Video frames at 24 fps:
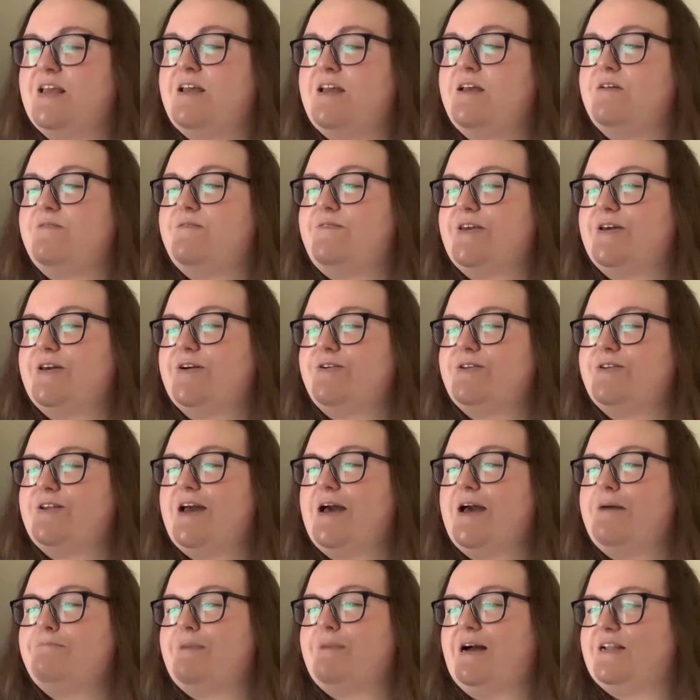Fiona
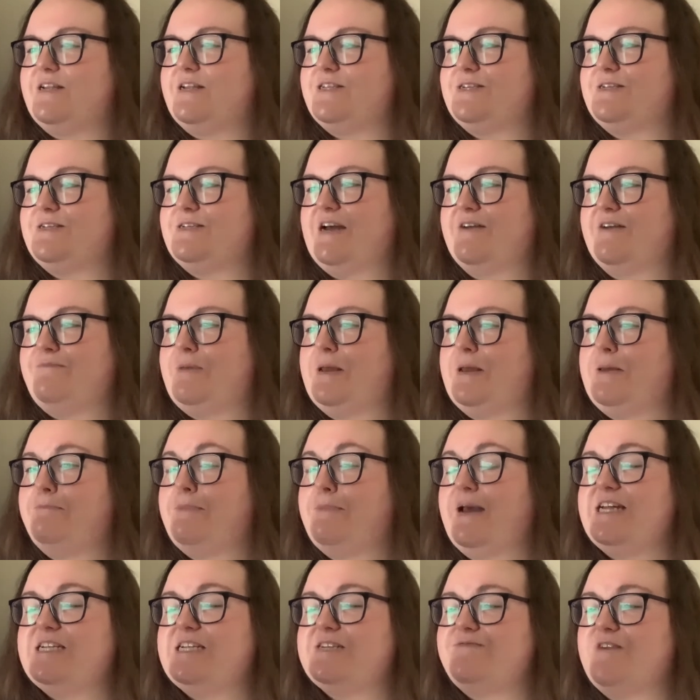and Madison have been
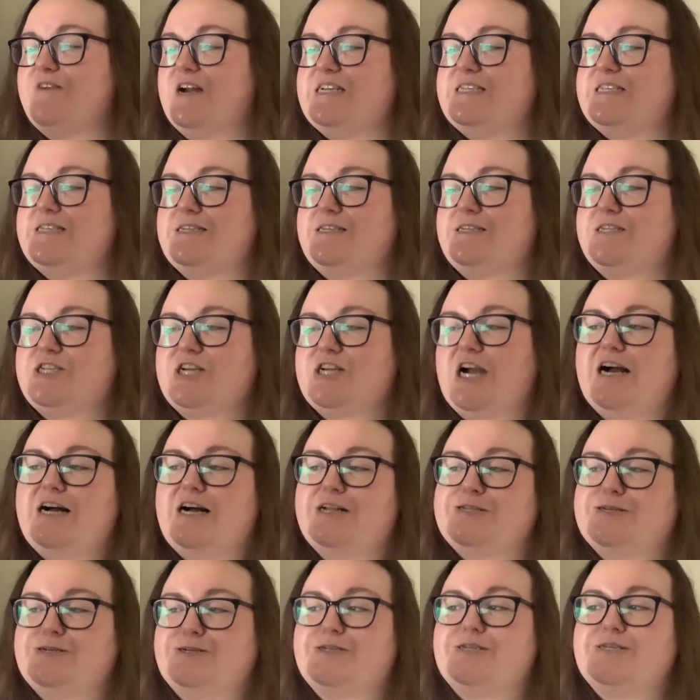best friends since
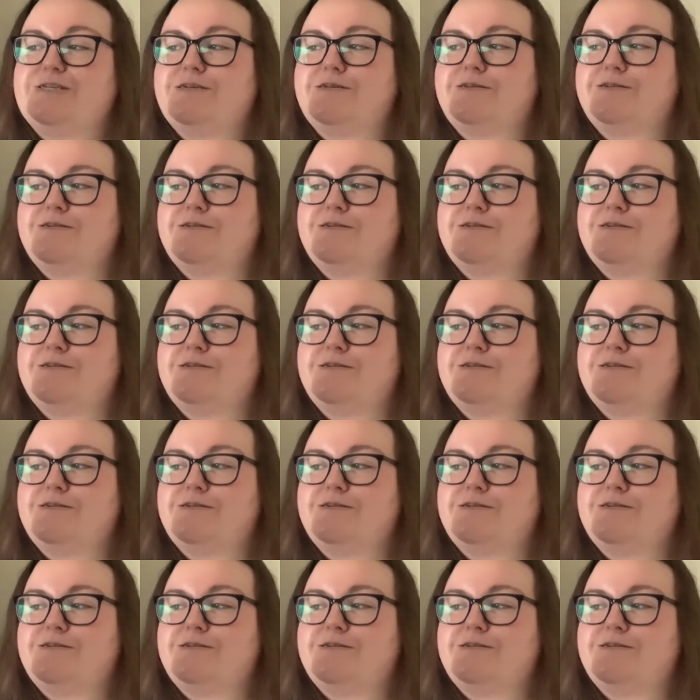childhood.